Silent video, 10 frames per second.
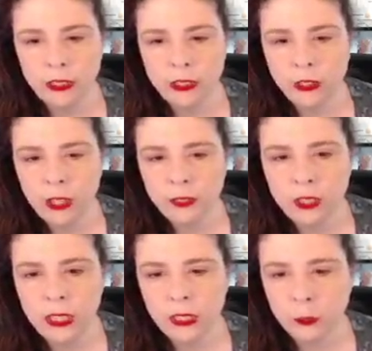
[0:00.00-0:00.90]
and you'll have to
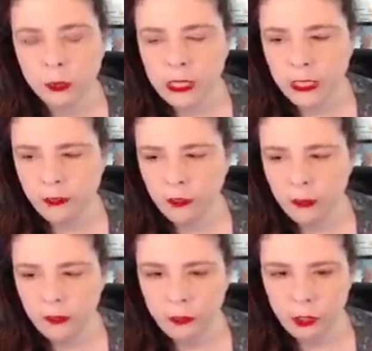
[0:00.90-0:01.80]
take a break from
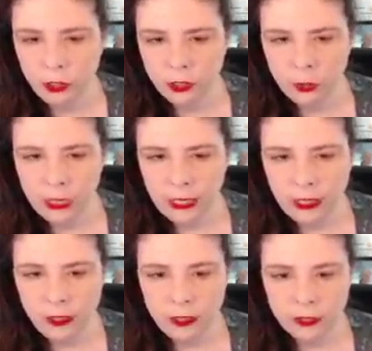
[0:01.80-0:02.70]
it for a little
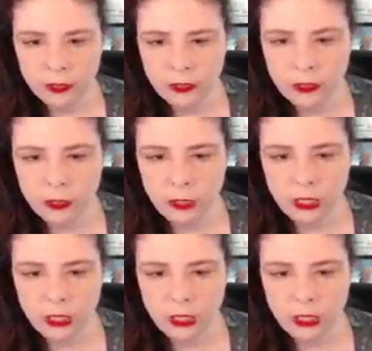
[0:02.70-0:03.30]
while so